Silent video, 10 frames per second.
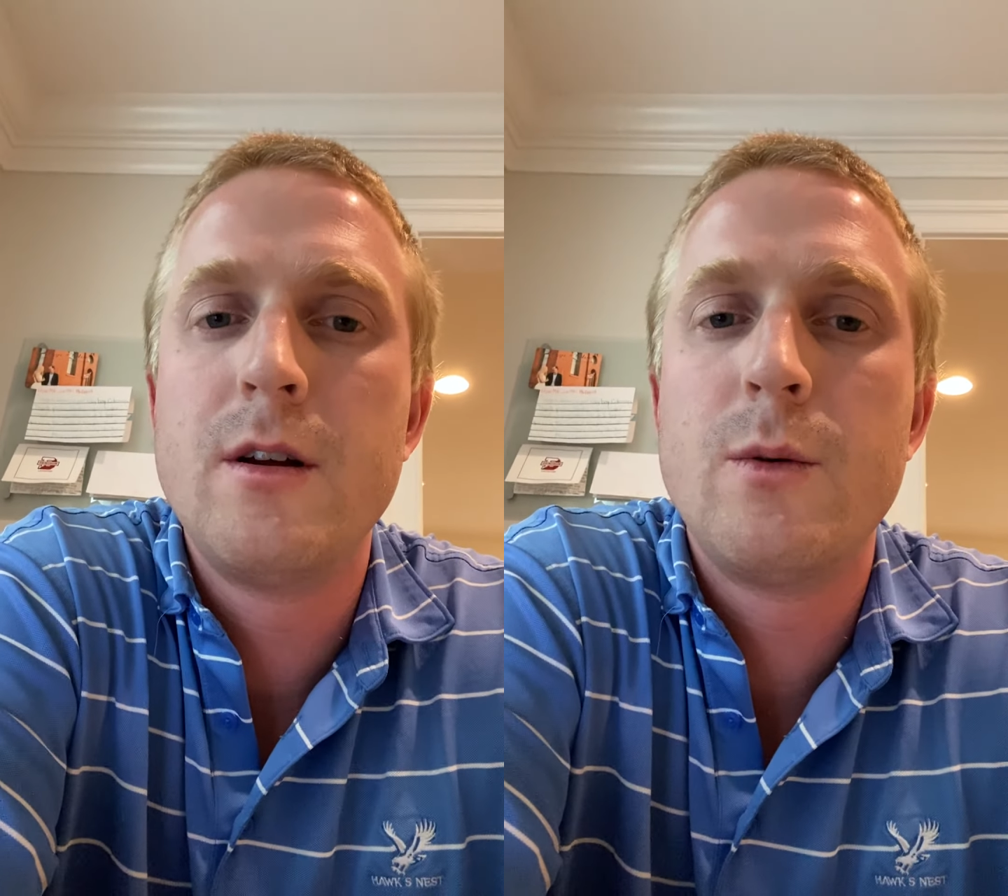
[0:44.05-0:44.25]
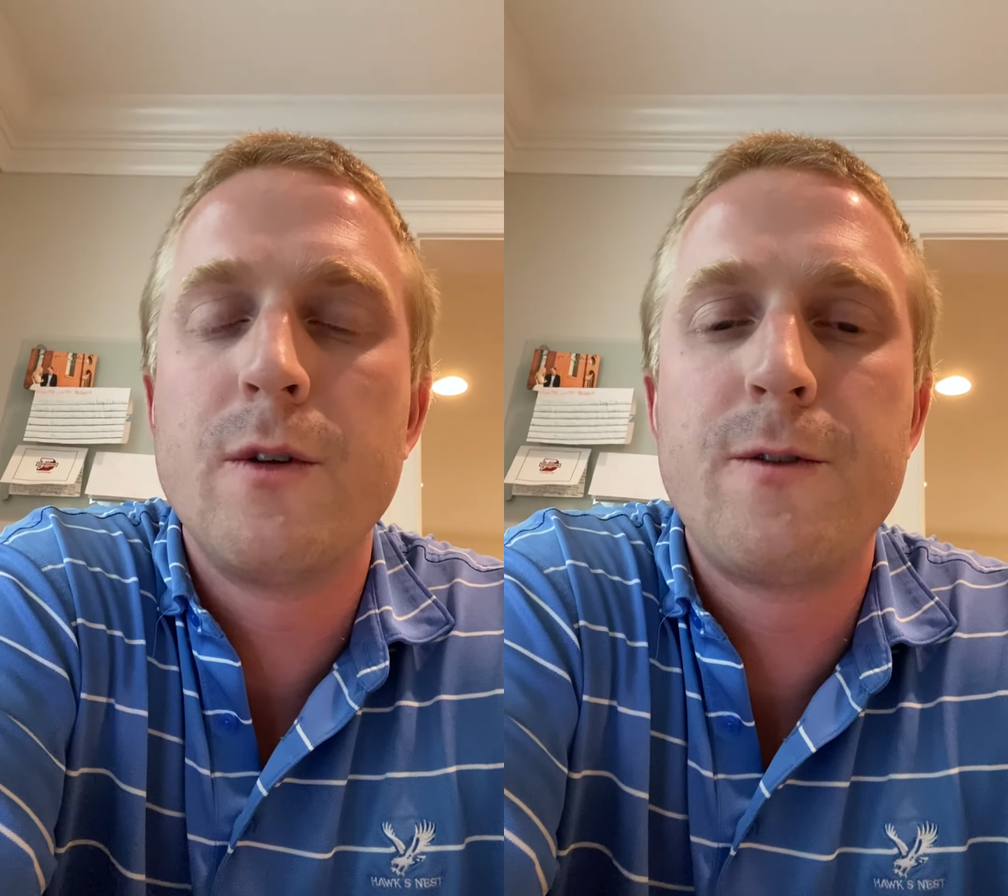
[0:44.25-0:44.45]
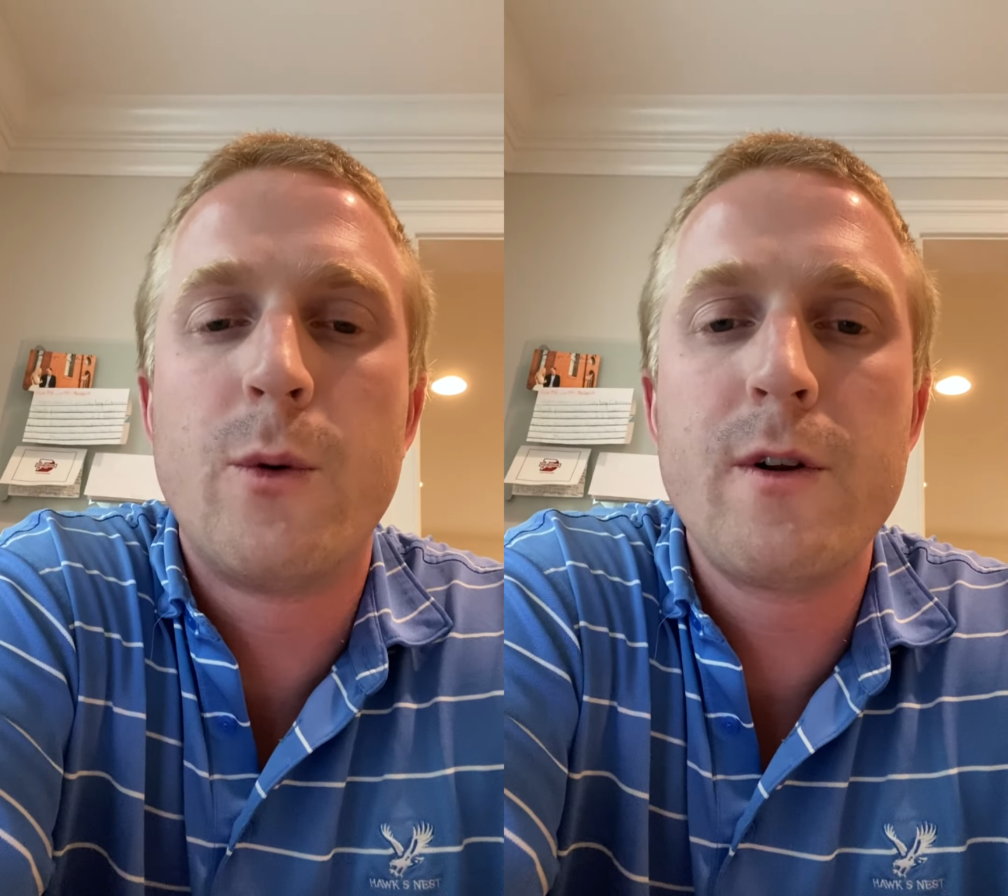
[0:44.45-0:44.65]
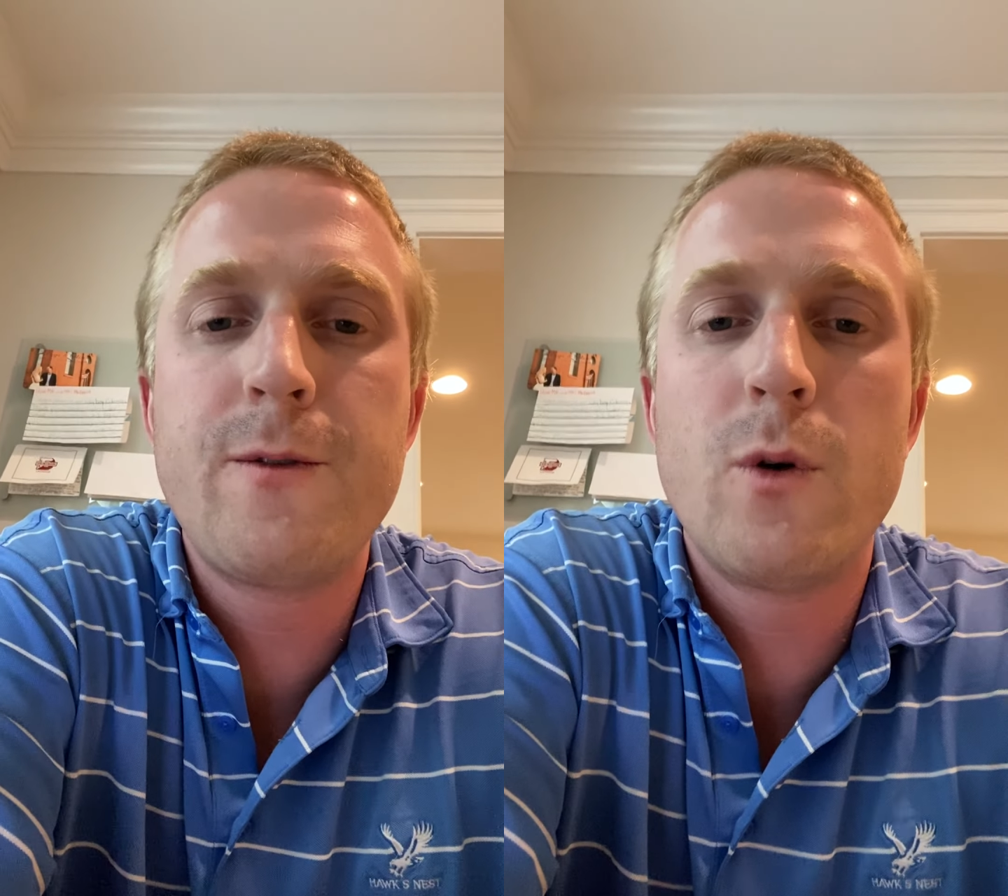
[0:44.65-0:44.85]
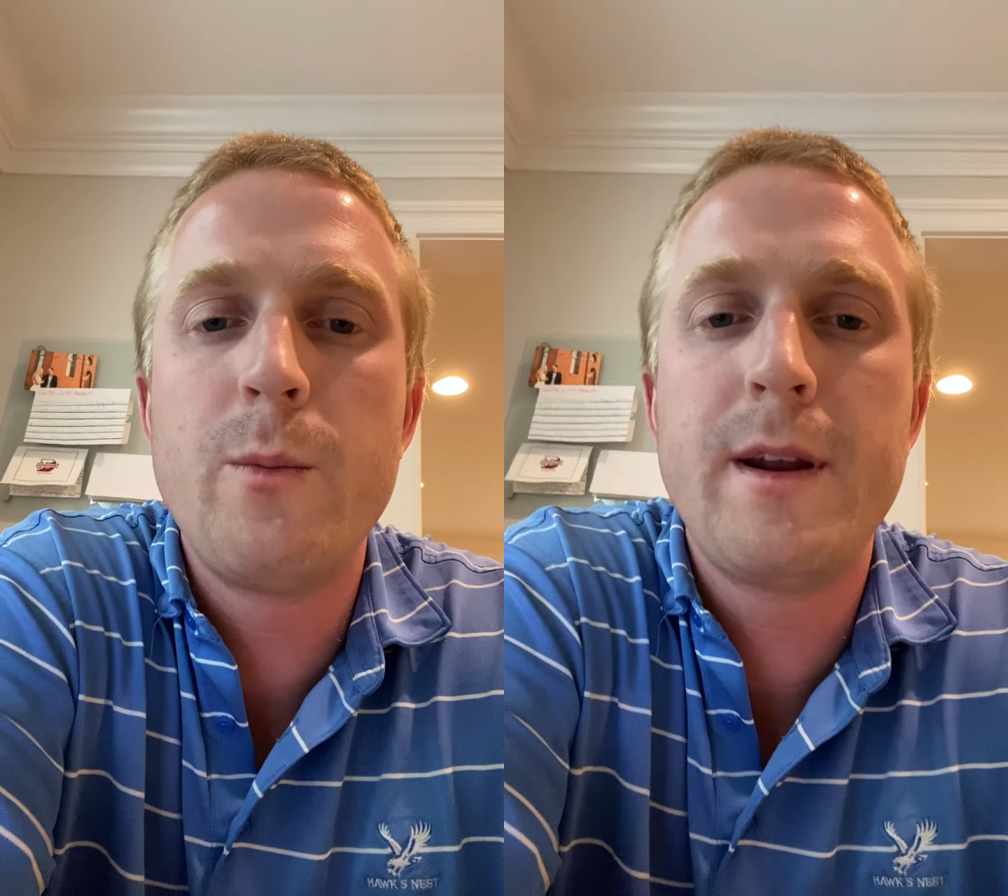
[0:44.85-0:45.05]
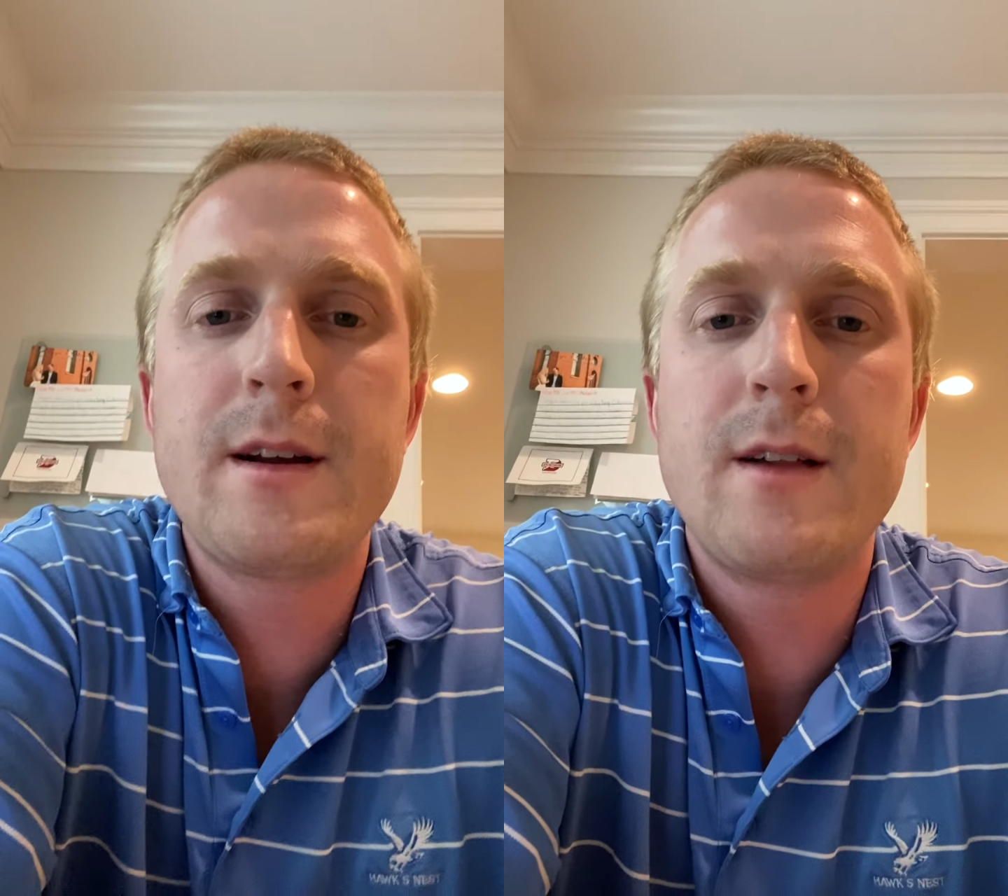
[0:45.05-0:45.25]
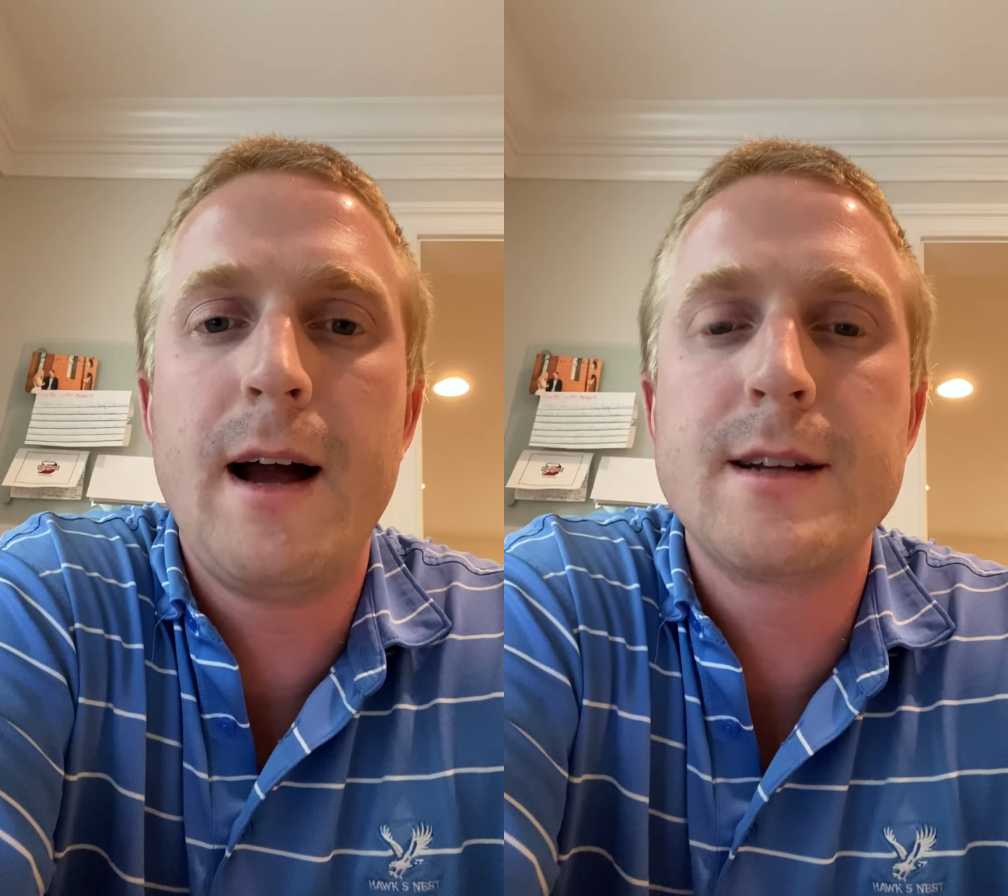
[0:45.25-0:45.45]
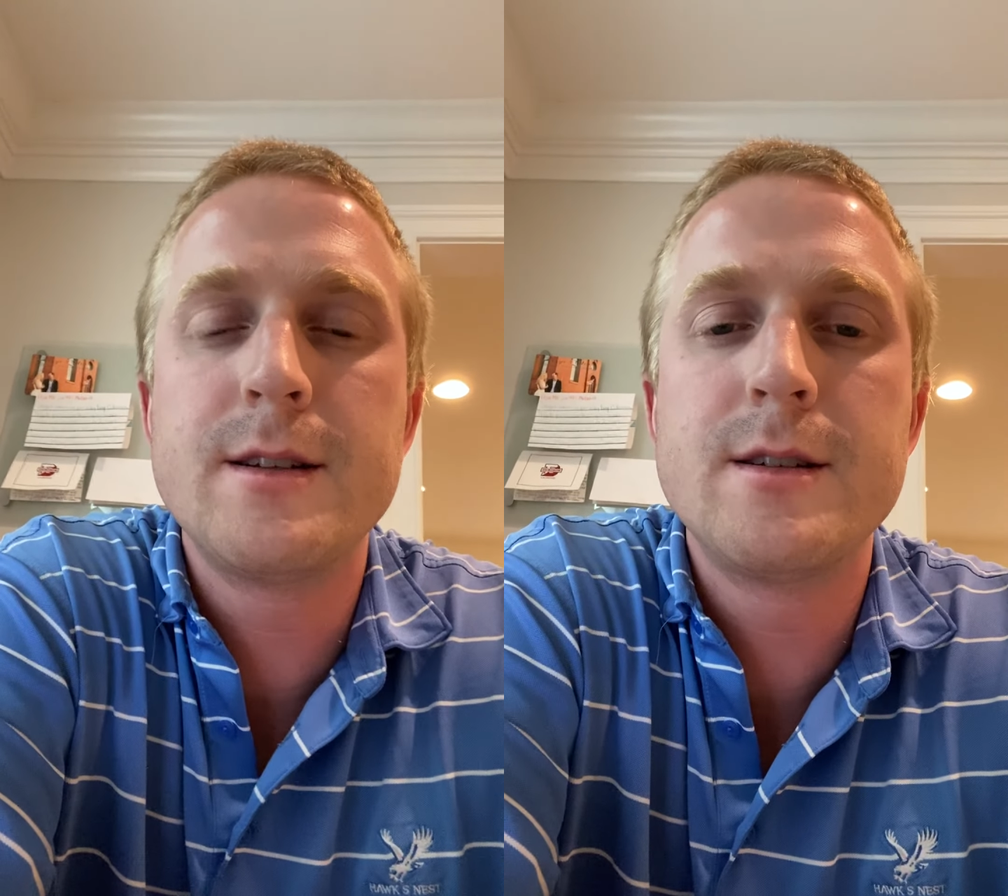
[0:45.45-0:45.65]
with 44-minute
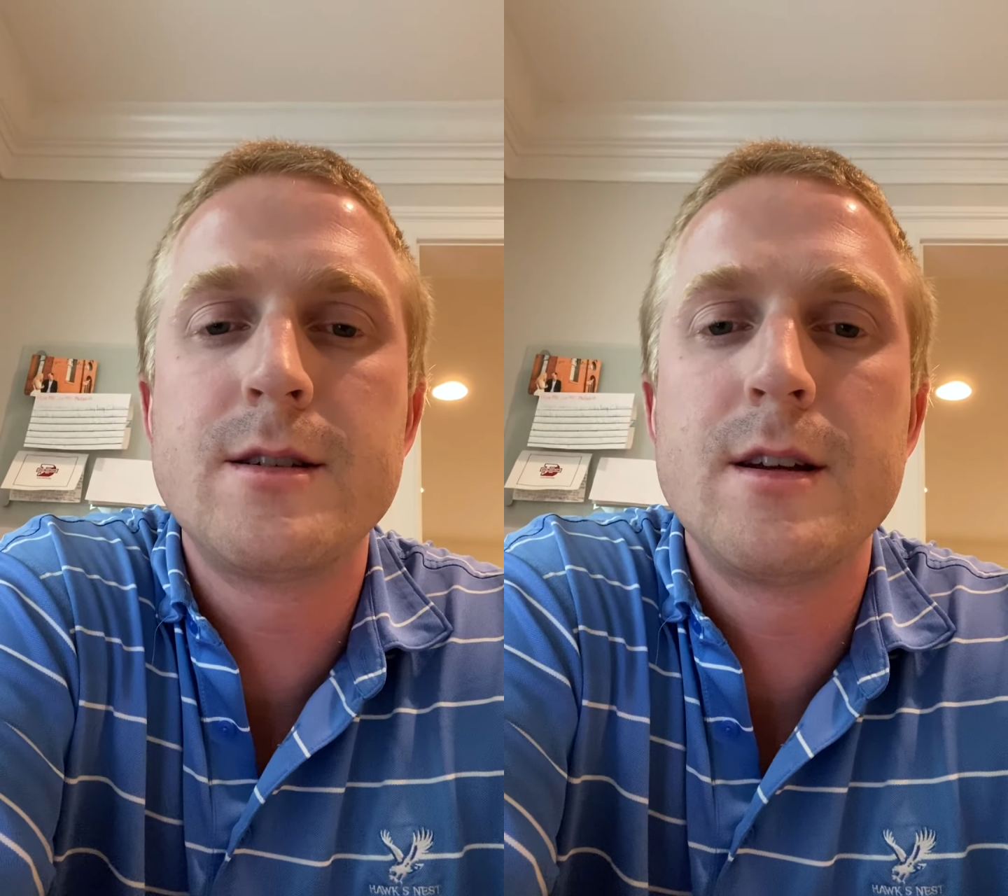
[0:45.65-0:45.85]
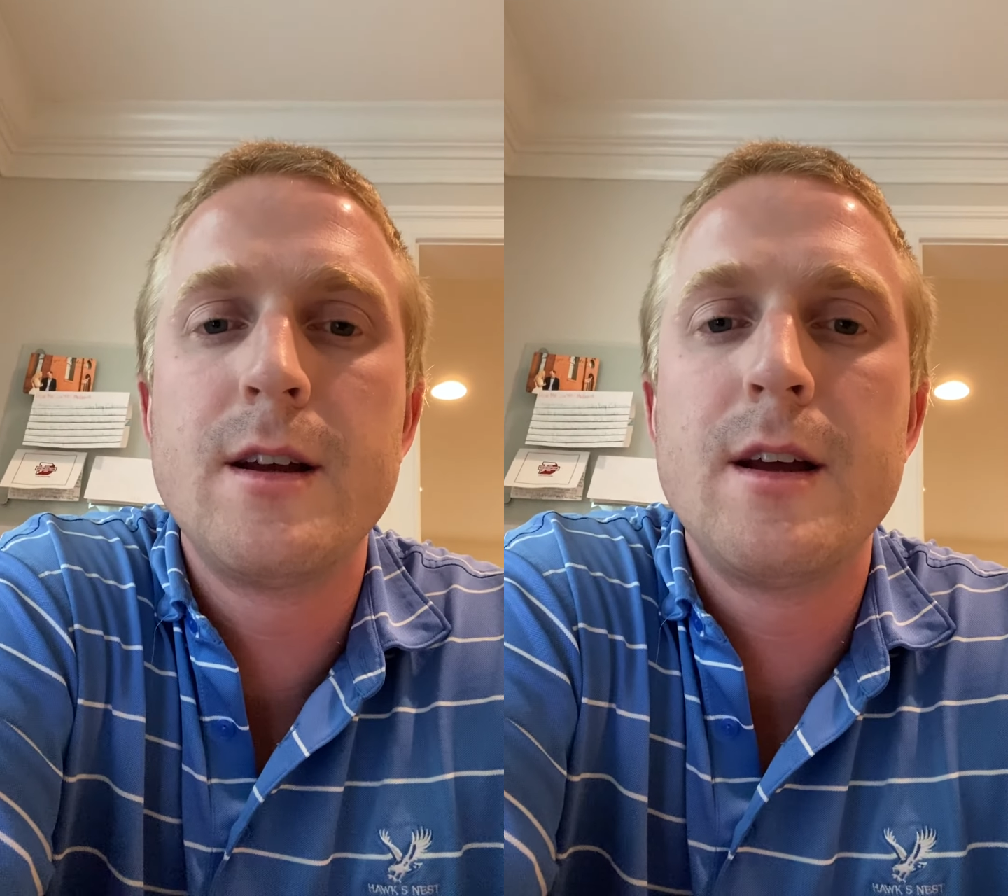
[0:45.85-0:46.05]
classes